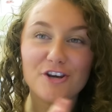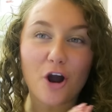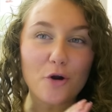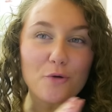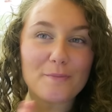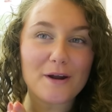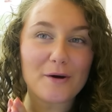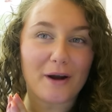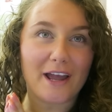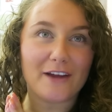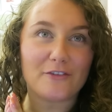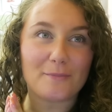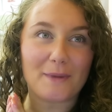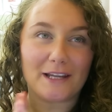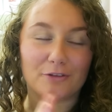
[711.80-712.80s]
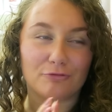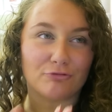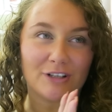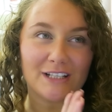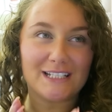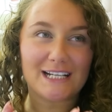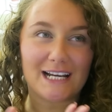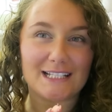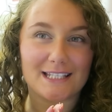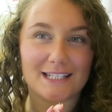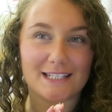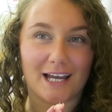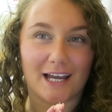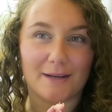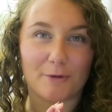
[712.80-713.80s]
No meal I ever make really tastes
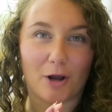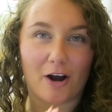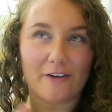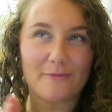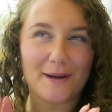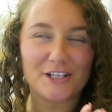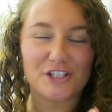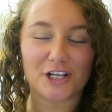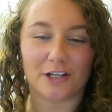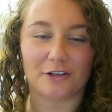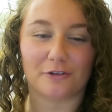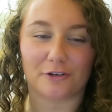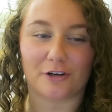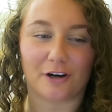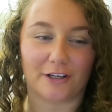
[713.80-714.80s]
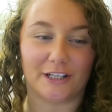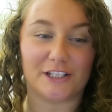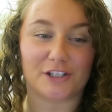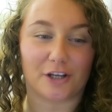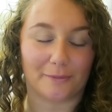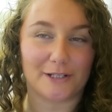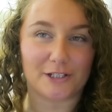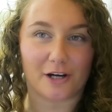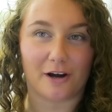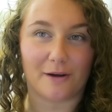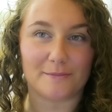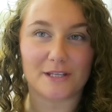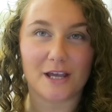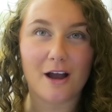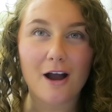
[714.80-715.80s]
the same. Like, I've made chili con carne so many
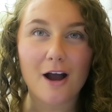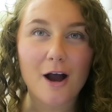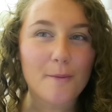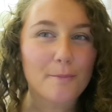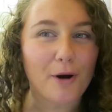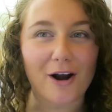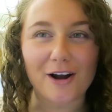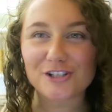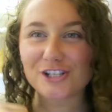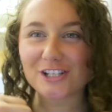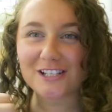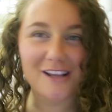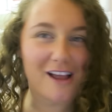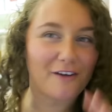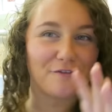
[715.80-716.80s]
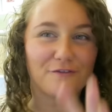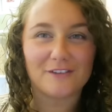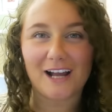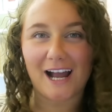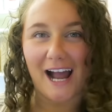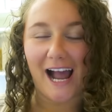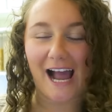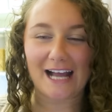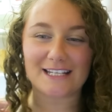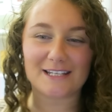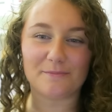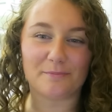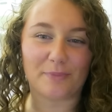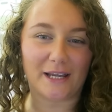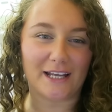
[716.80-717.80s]
times, but I just love
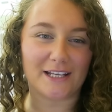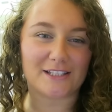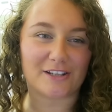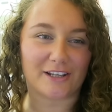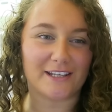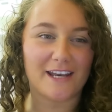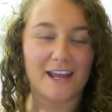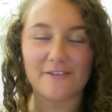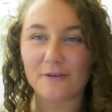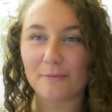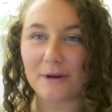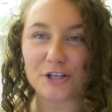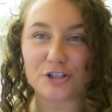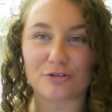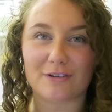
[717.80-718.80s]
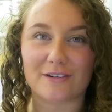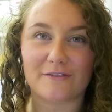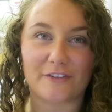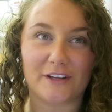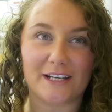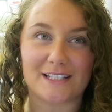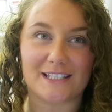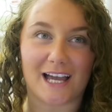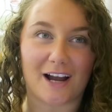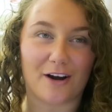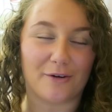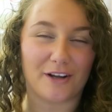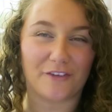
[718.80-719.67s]
adding bits. I never measure things out.